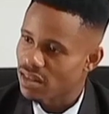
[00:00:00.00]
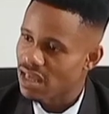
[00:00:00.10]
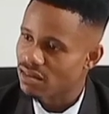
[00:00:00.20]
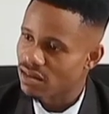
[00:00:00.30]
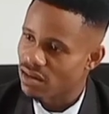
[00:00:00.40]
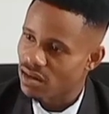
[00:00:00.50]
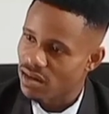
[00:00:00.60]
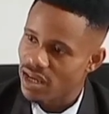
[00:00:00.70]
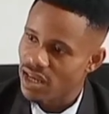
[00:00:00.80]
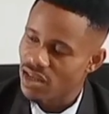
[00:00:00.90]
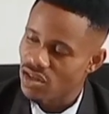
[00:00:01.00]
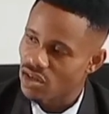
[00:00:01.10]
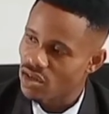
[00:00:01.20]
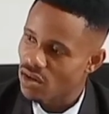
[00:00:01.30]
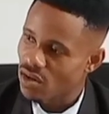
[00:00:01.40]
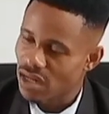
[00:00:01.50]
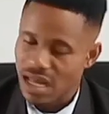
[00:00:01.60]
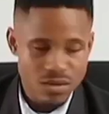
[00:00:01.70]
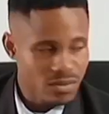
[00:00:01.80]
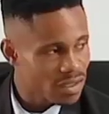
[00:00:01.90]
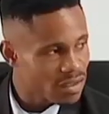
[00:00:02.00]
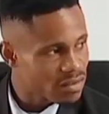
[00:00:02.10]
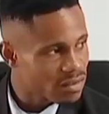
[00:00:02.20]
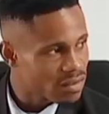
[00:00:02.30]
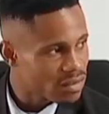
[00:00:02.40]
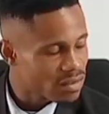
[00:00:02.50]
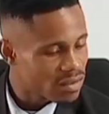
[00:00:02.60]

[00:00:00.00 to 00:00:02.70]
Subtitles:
That's energy or loudness.